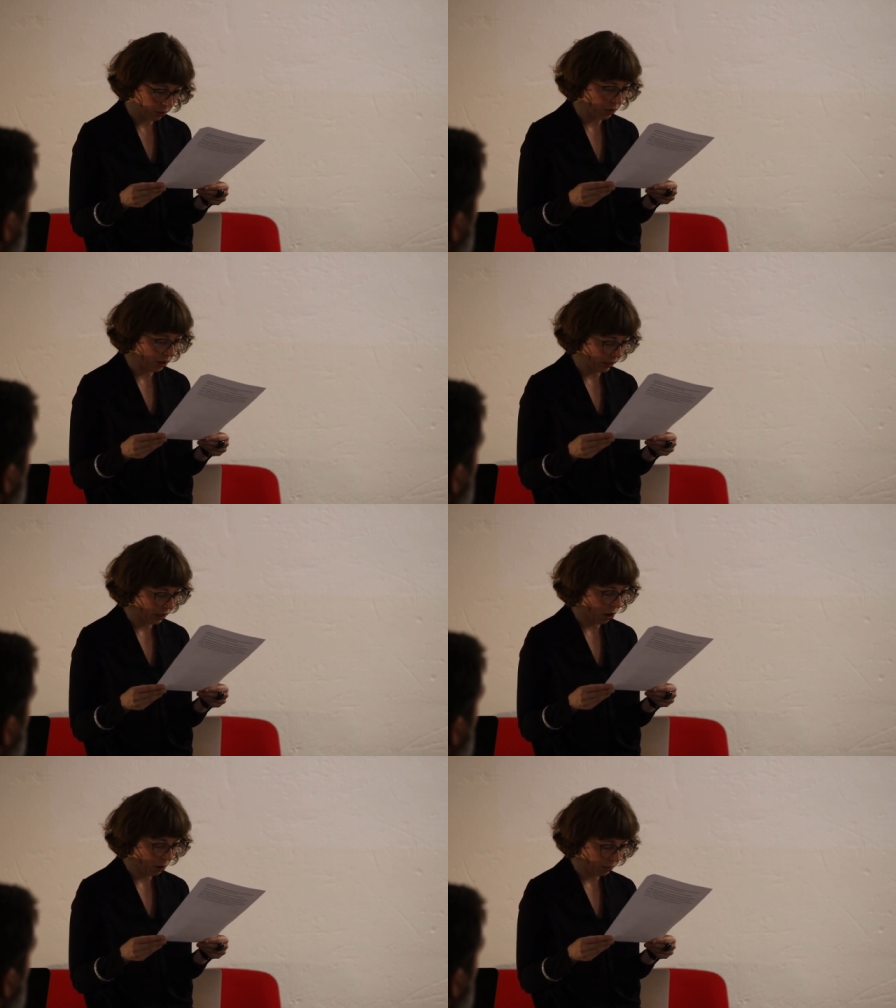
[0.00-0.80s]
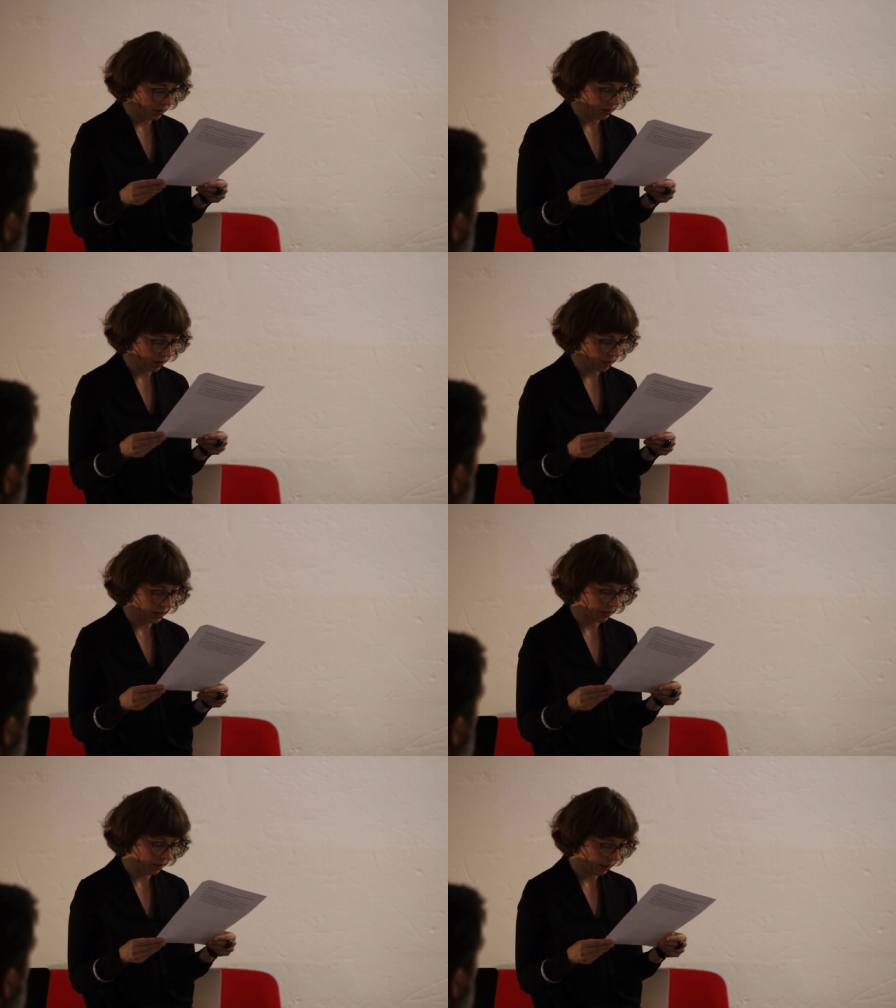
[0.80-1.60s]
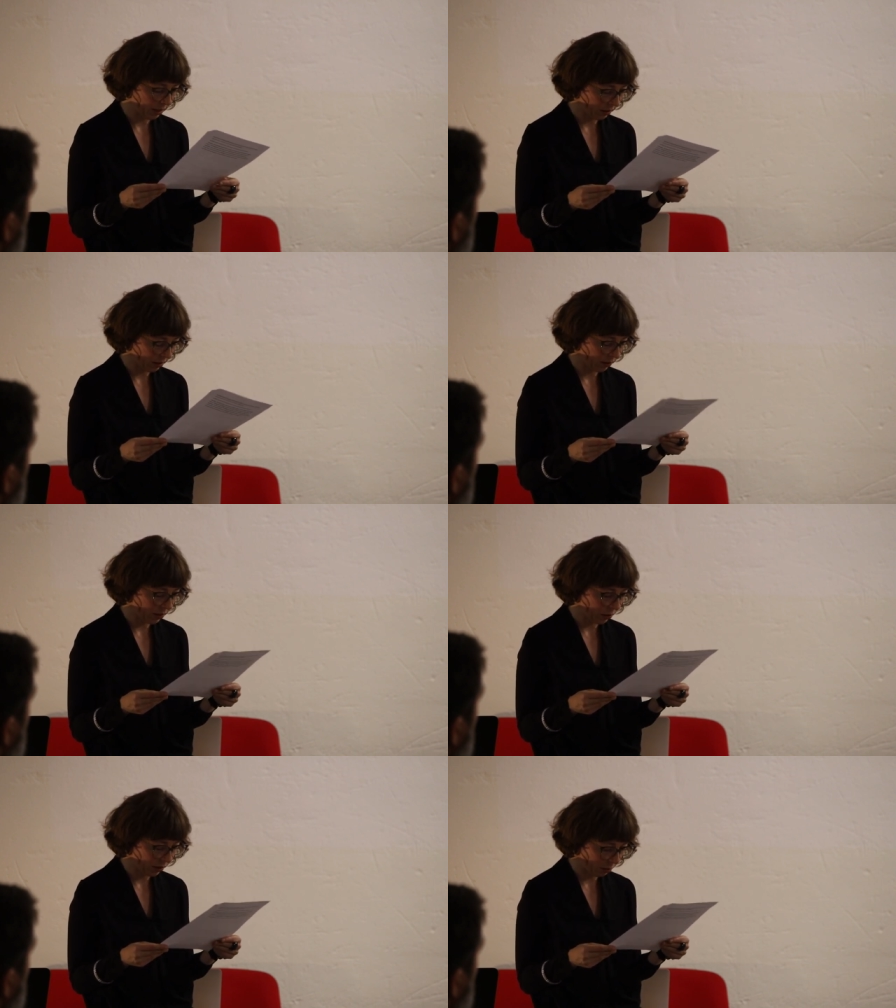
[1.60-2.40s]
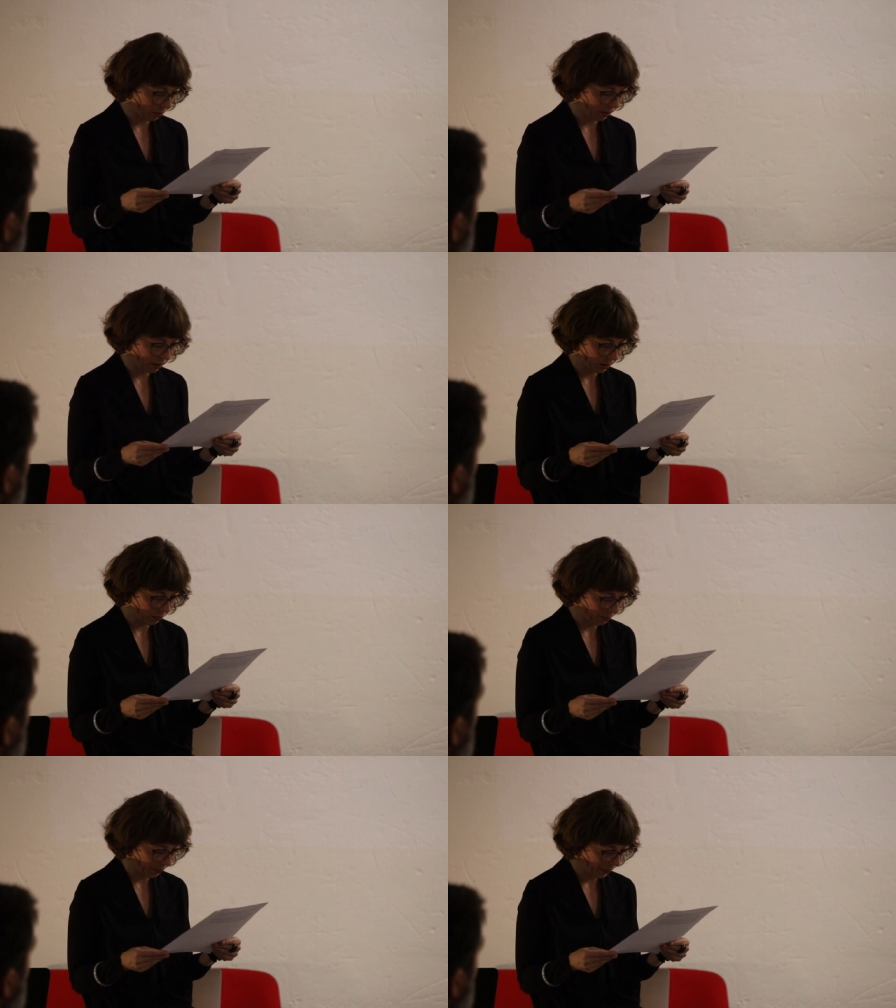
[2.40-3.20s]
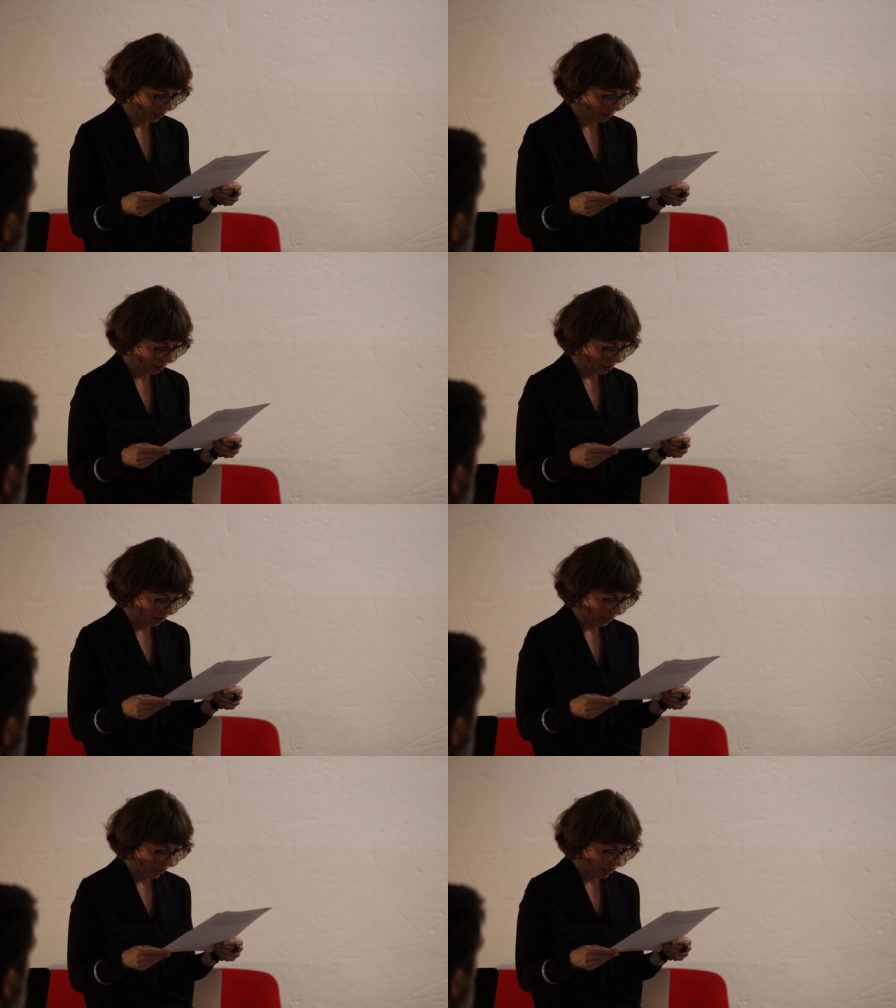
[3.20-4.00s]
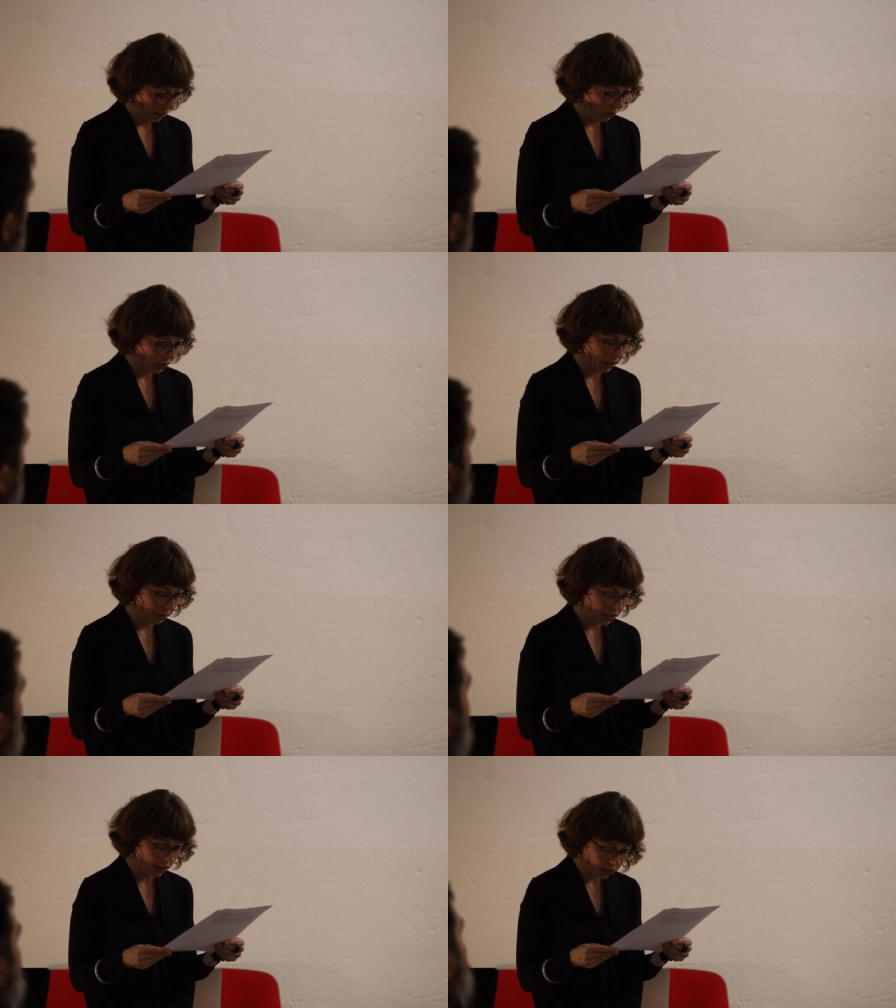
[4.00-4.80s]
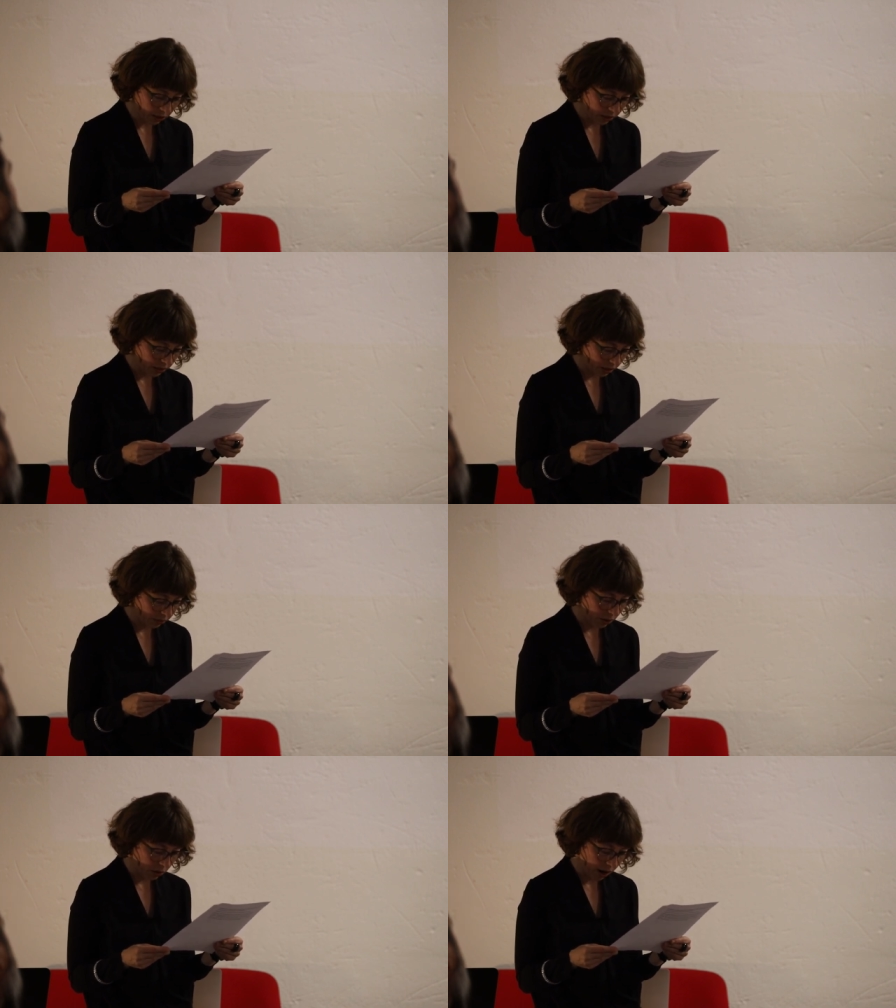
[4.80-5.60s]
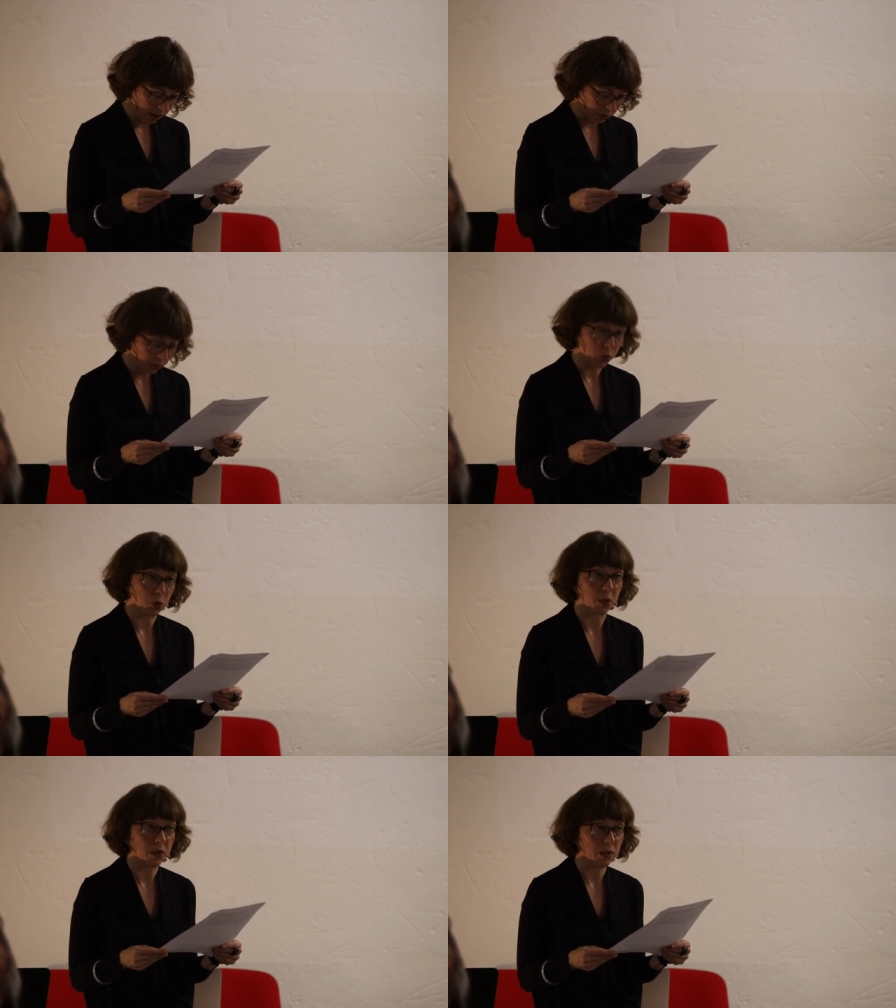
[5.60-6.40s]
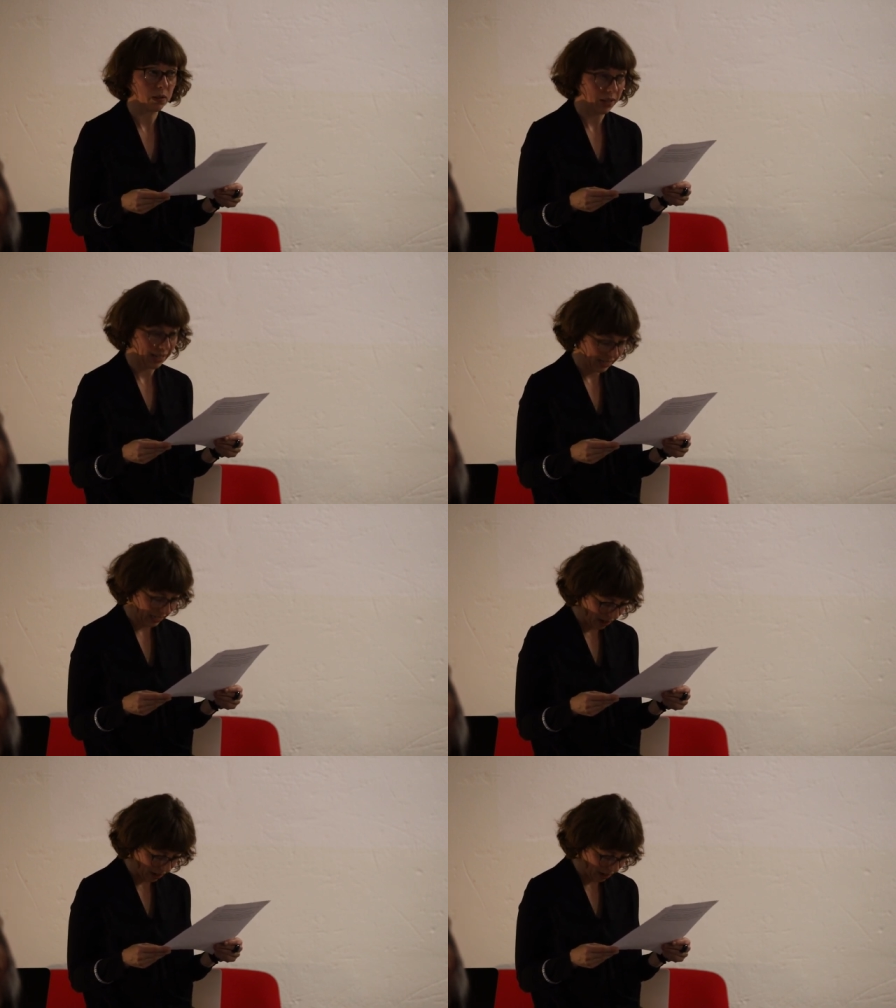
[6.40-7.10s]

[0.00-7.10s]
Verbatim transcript: to all-encompassing tentacles of neoliberalism. To claim the alternative requires resources and